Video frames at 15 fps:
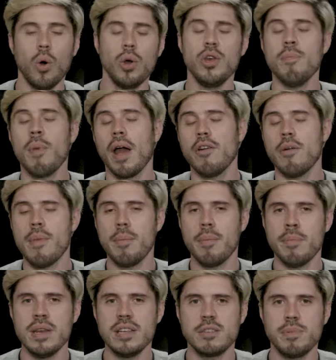Or you might remember
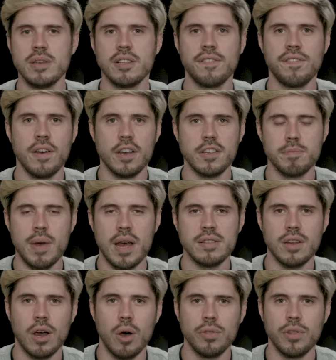me to be the first man
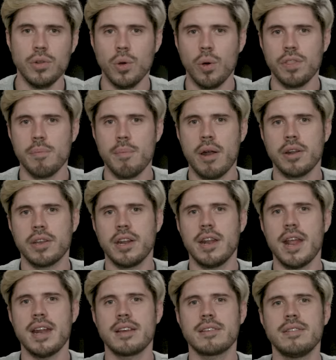to hold the North American and
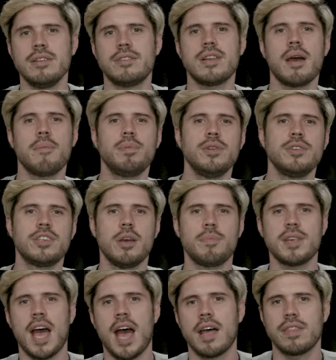NXT
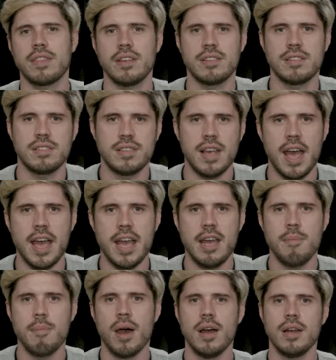championships at the
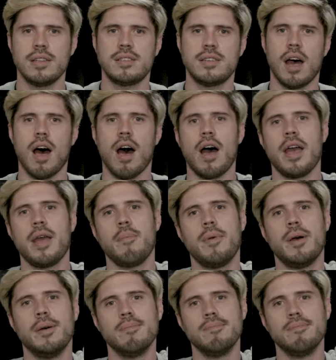same time.